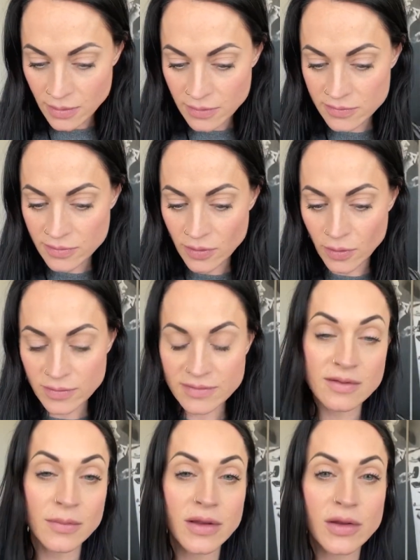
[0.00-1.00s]
So this is
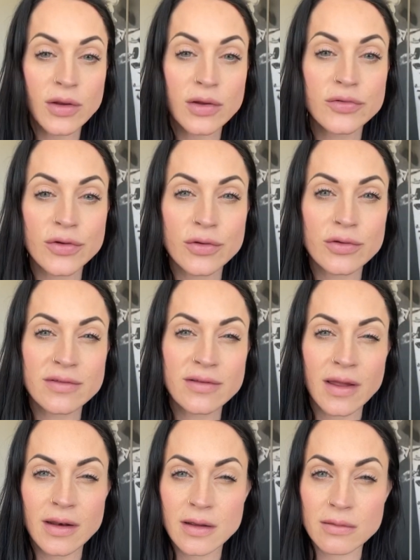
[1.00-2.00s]
something you could do just
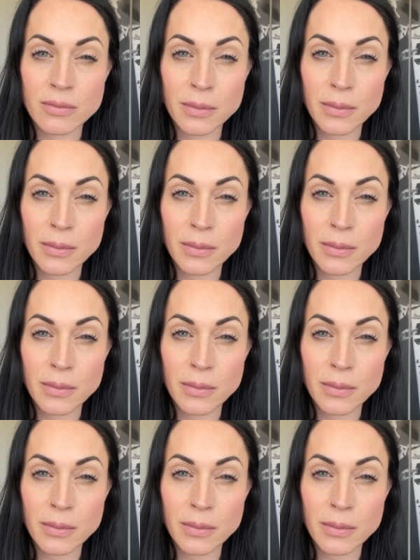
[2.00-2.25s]
kind of